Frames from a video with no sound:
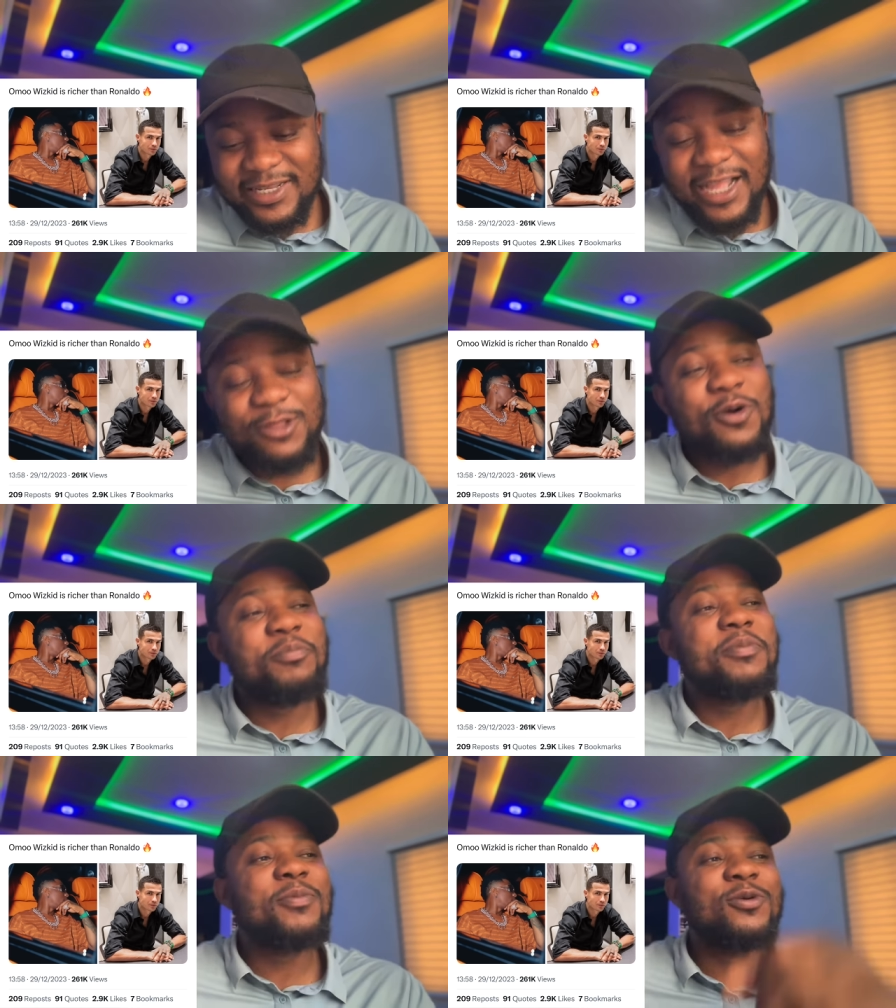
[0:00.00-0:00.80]
I know
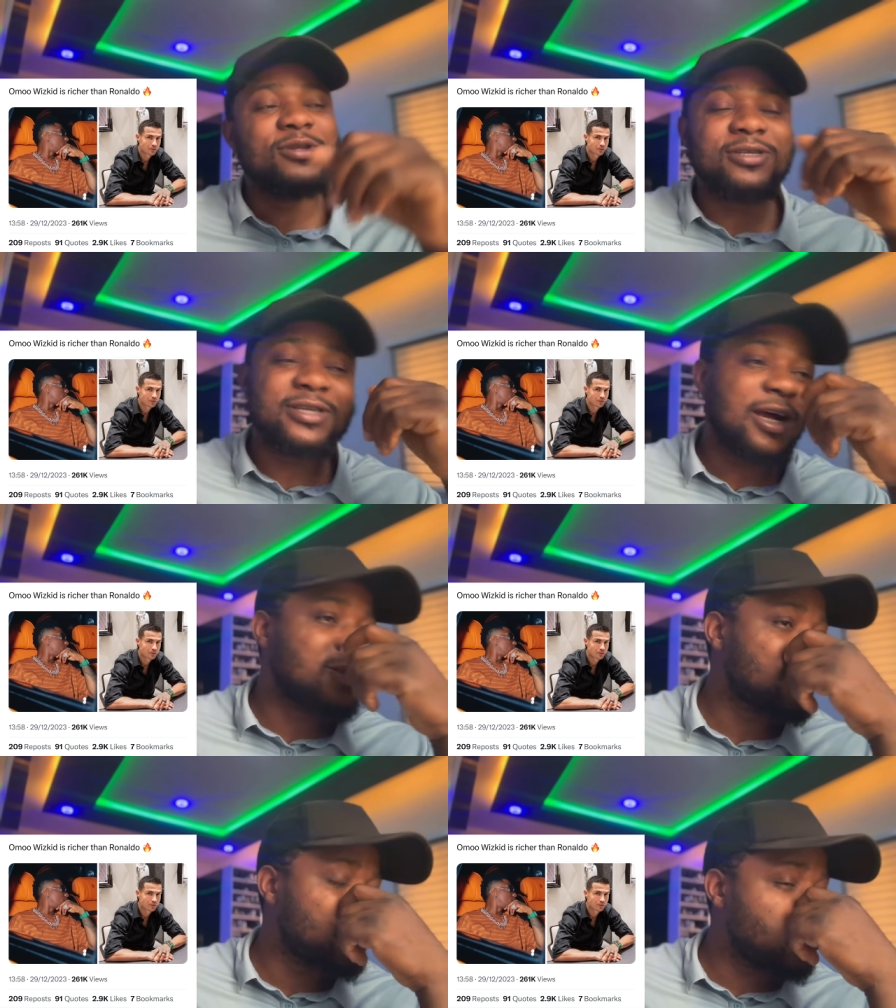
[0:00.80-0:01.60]
people just
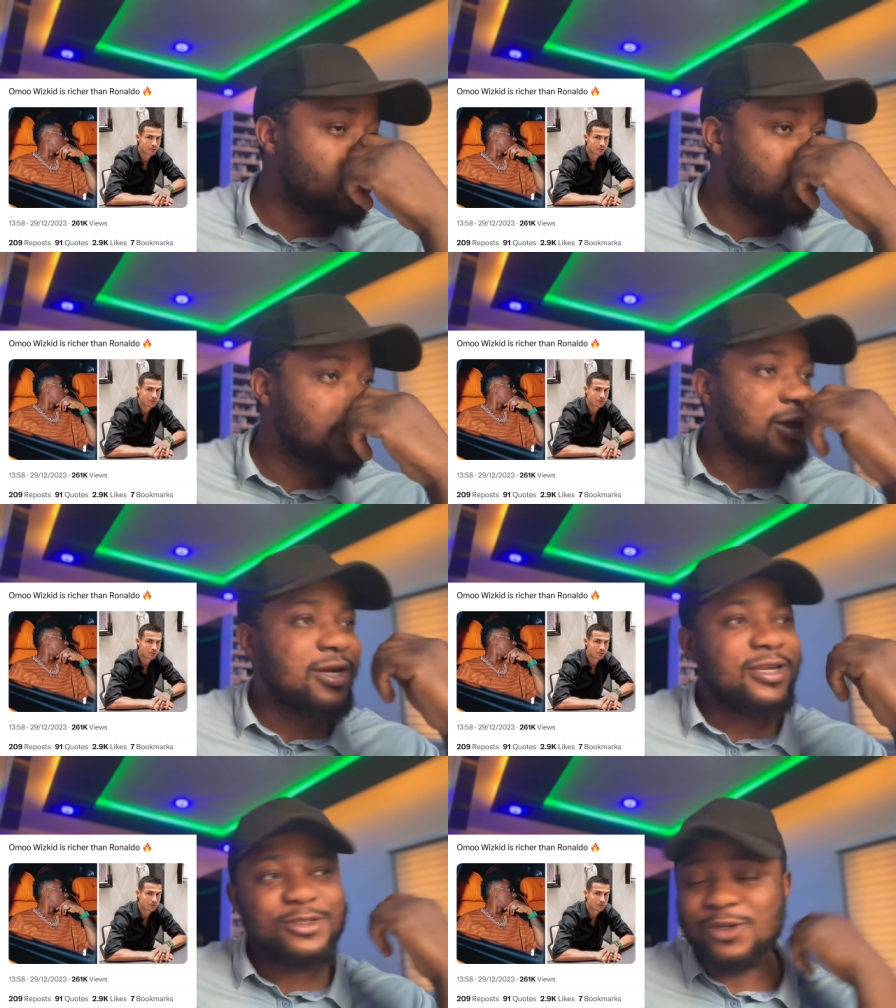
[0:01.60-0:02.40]
cast screws
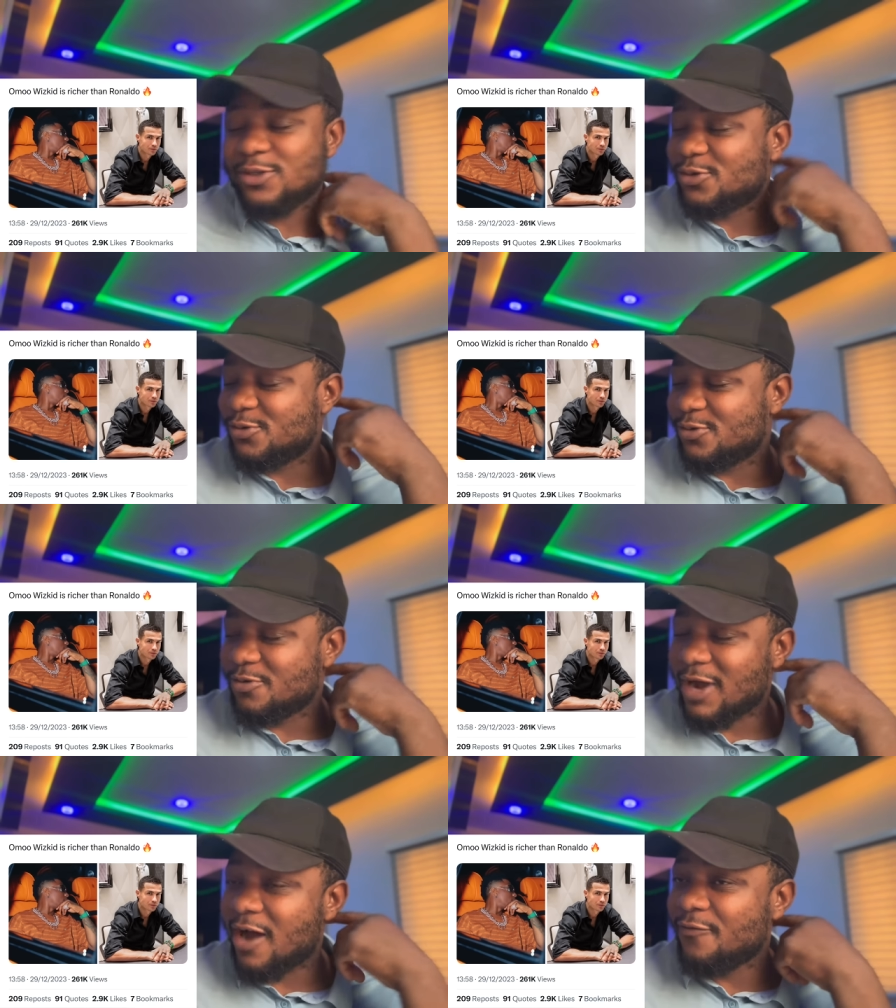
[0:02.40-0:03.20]
just
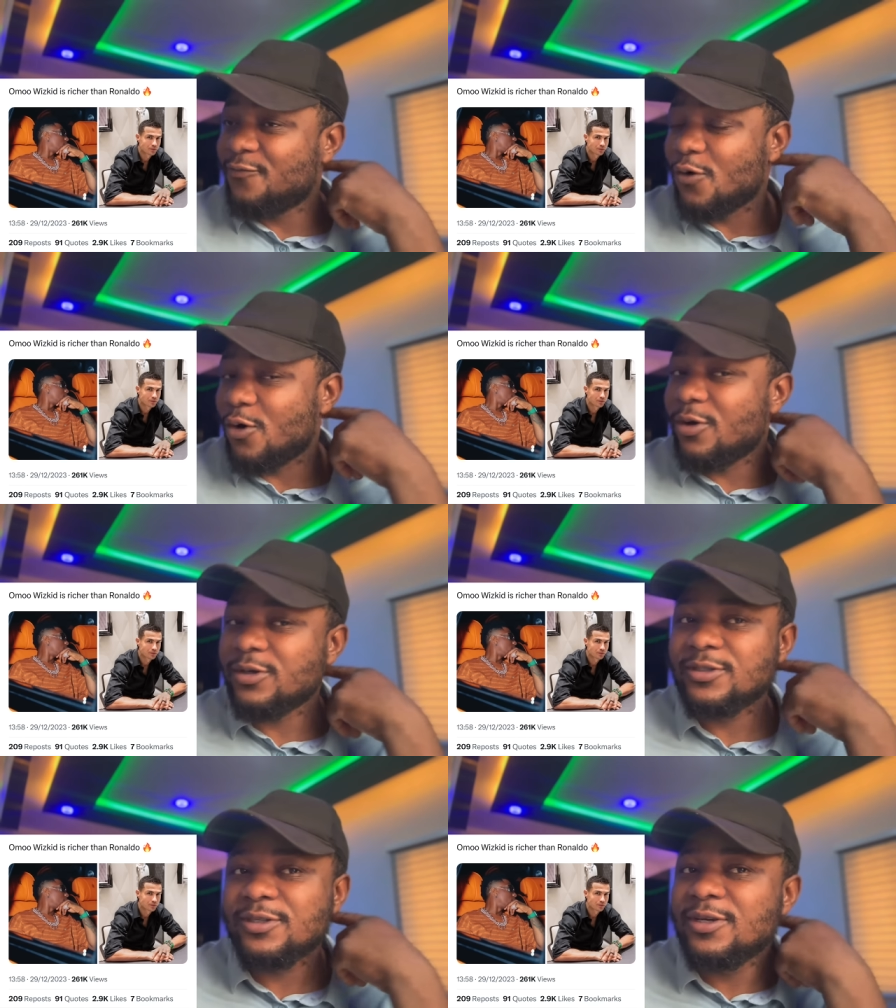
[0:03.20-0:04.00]
to have
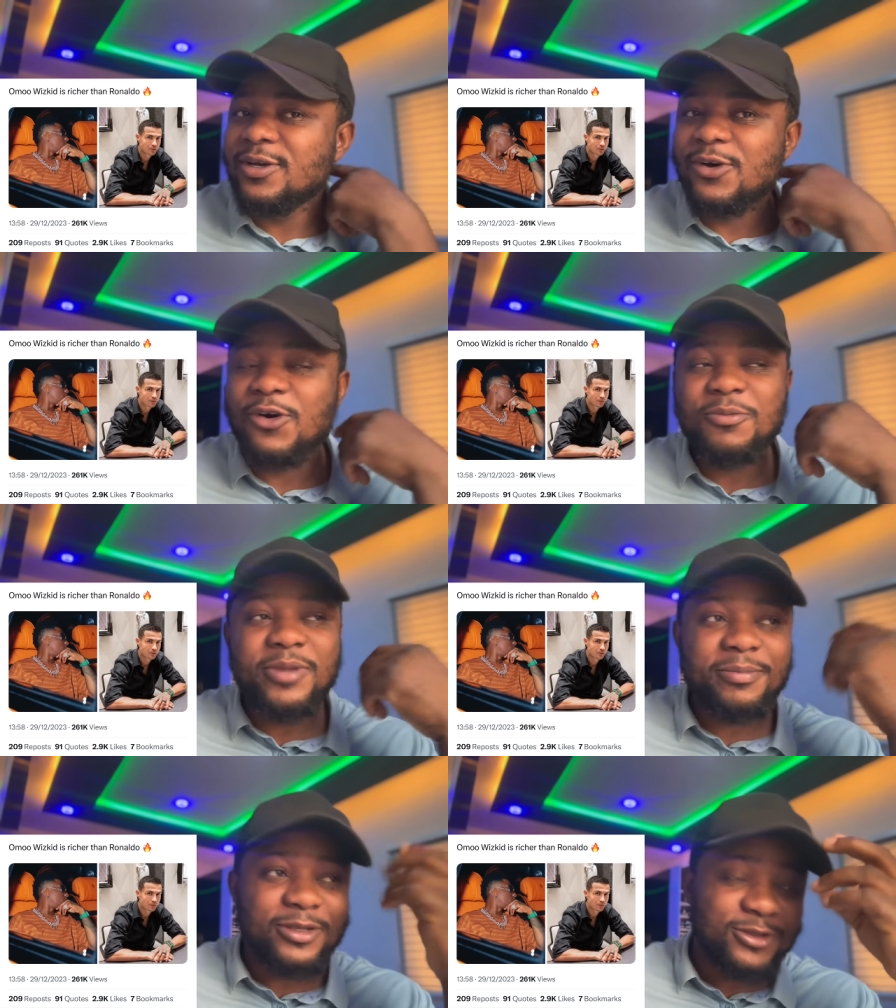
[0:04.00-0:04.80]
fun or
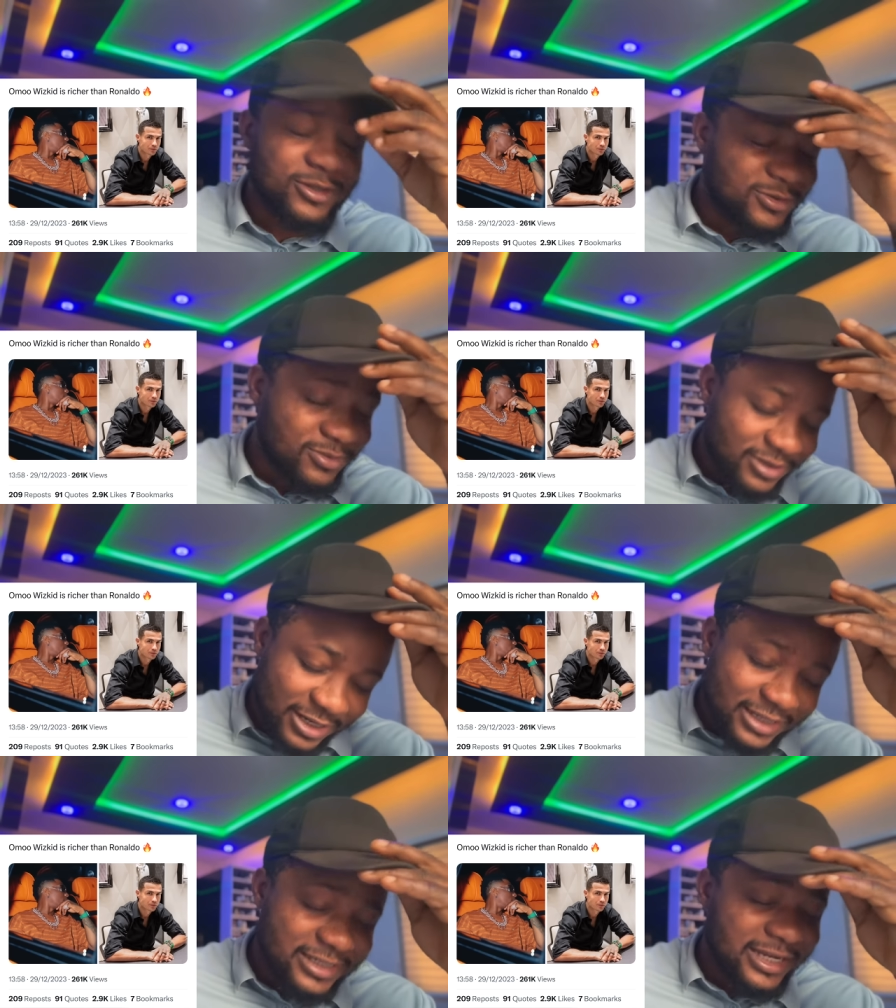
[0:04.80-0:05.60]
maybe just to
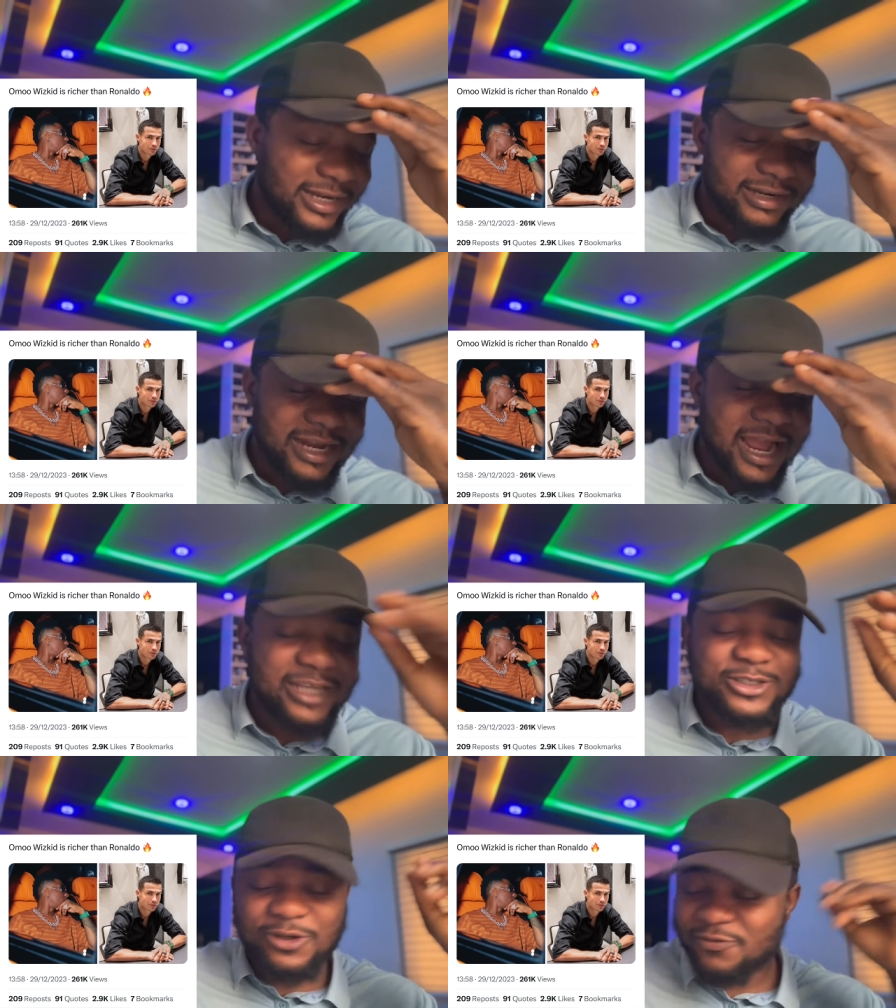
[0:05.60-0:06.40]
get a
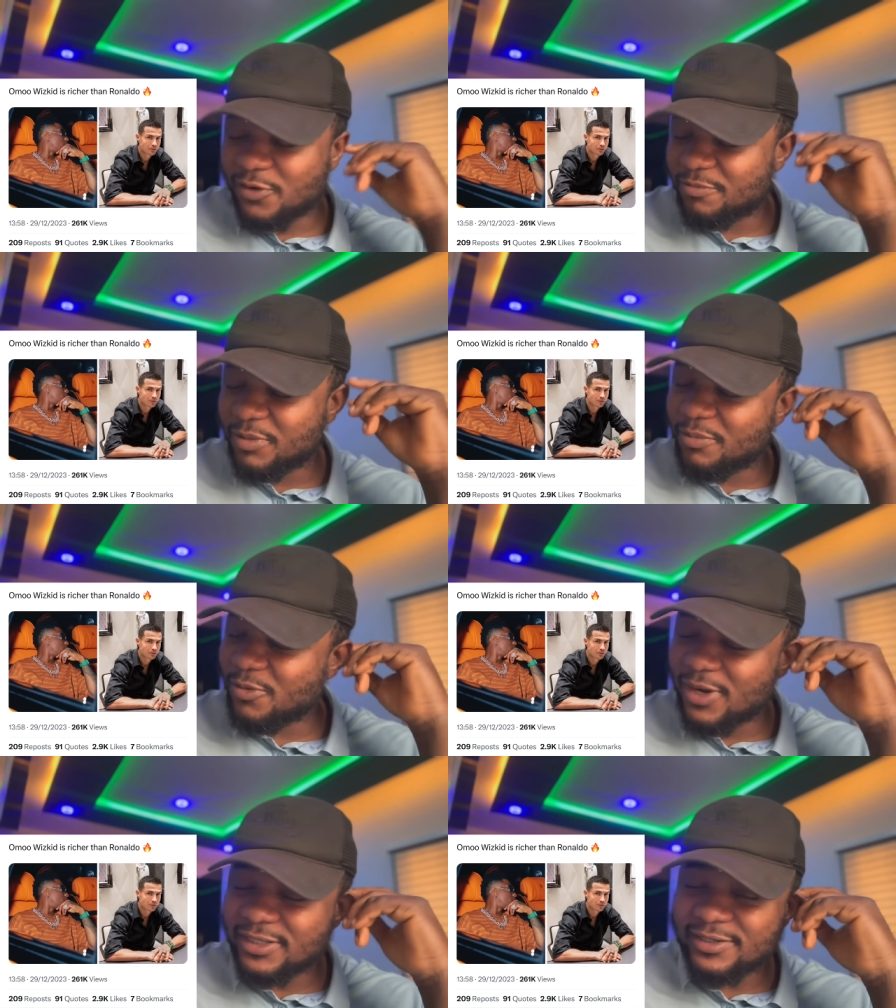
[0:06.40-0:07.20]
reaction from
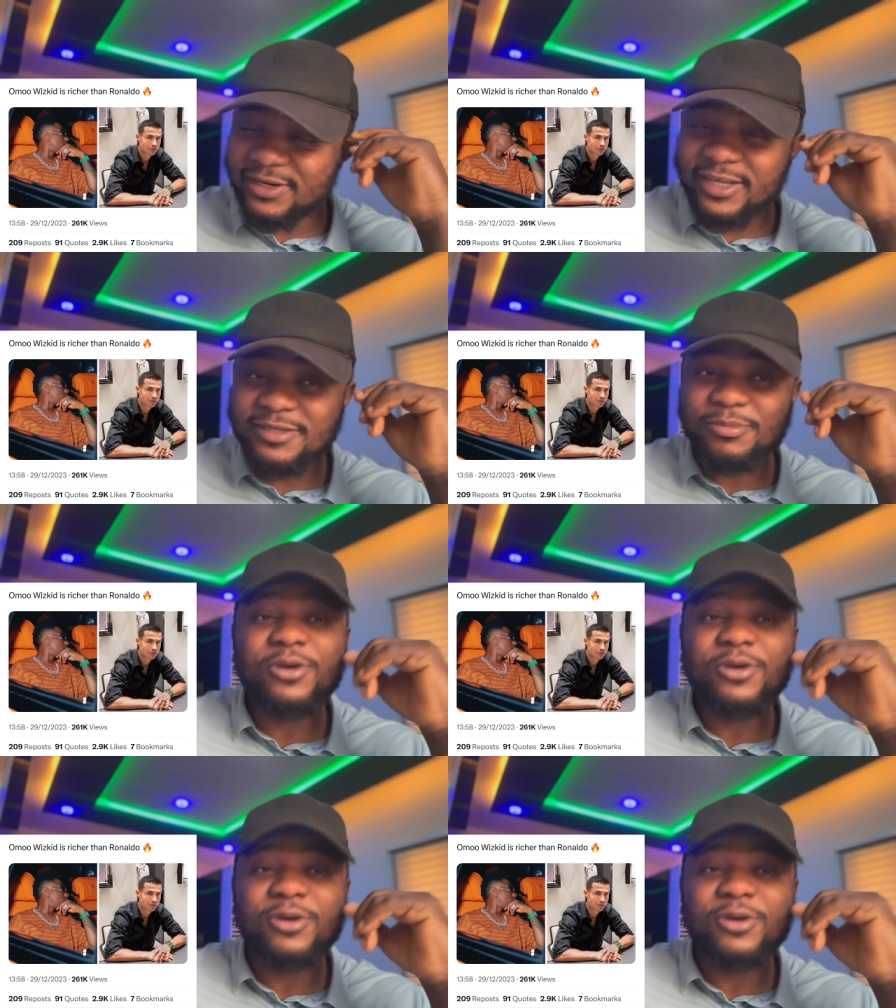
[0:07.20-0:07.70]
people and the rest.